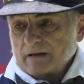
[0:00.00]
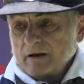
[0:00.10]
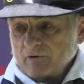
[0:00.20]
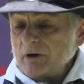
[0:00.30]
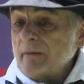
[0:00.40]

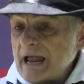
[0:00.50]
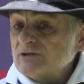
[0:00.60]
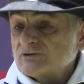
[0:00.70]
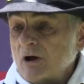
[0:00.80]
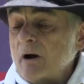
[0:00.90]
It
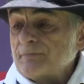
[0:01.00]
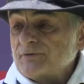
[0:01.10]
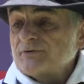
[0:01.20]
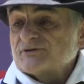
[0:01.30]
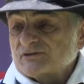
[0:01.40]
remained so up
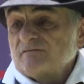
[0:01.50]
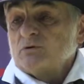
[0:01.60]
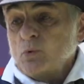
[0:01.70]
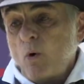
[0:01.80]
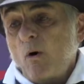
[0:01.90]
through the Civil
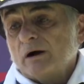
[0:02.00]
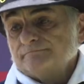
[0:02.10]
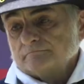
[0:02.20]
War.